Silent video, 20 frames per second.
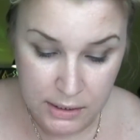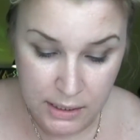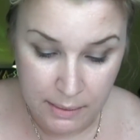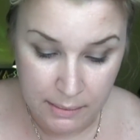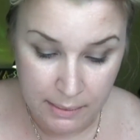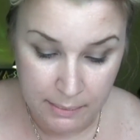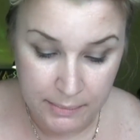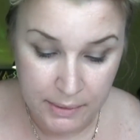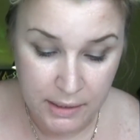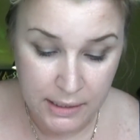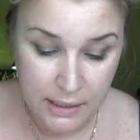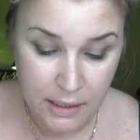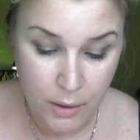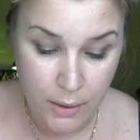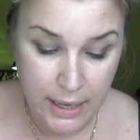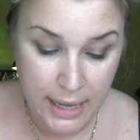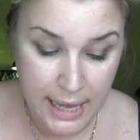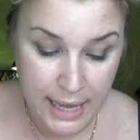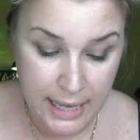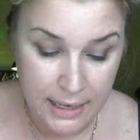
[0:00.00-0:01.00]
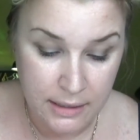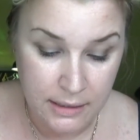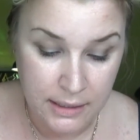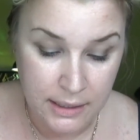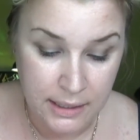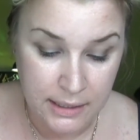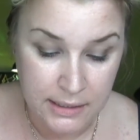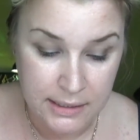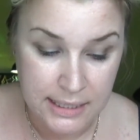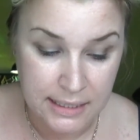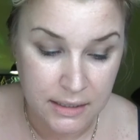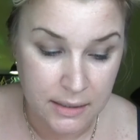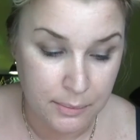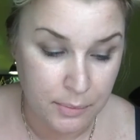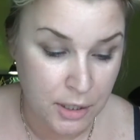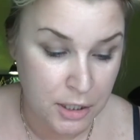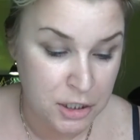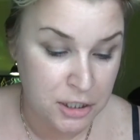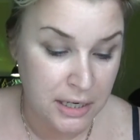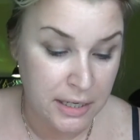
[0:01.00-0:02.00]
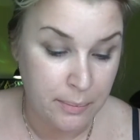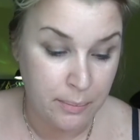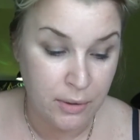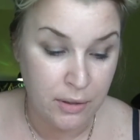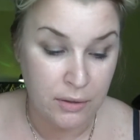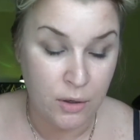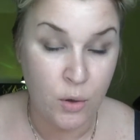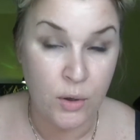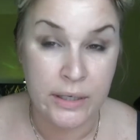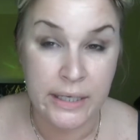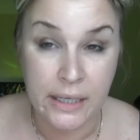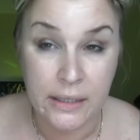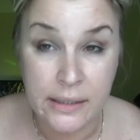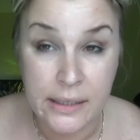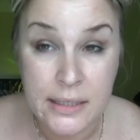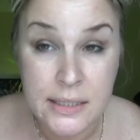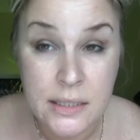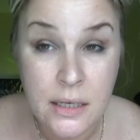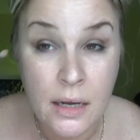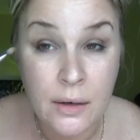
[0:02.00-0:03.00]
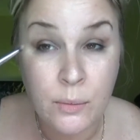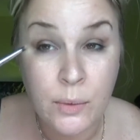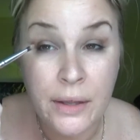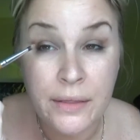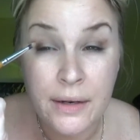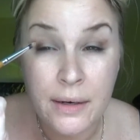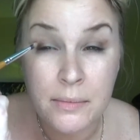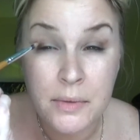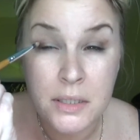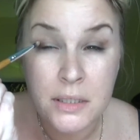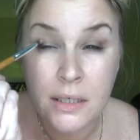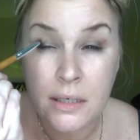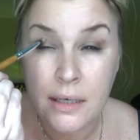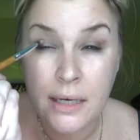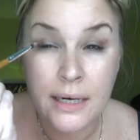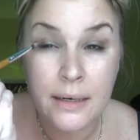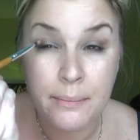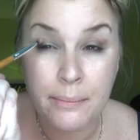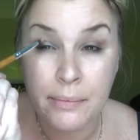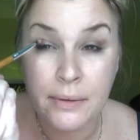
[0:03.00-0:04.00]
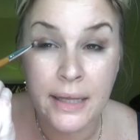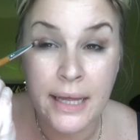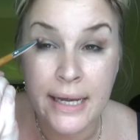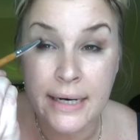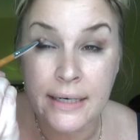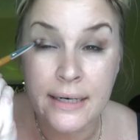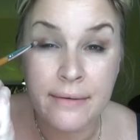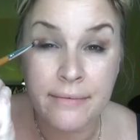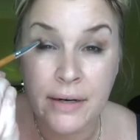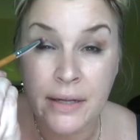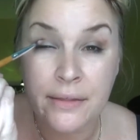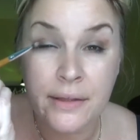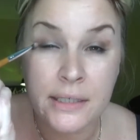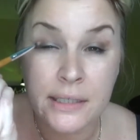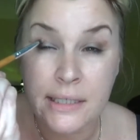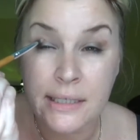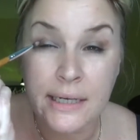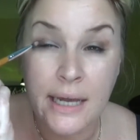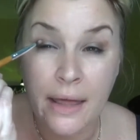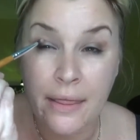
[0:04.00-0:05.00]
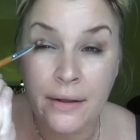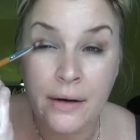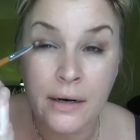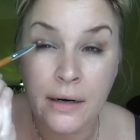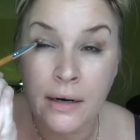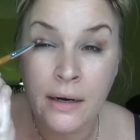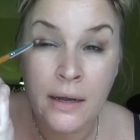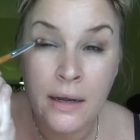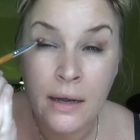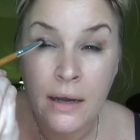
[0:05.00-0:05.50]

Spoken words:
I'm going to go ahead and take the brush I put Cornelius on with, and I'm just going to kind of blend everything together.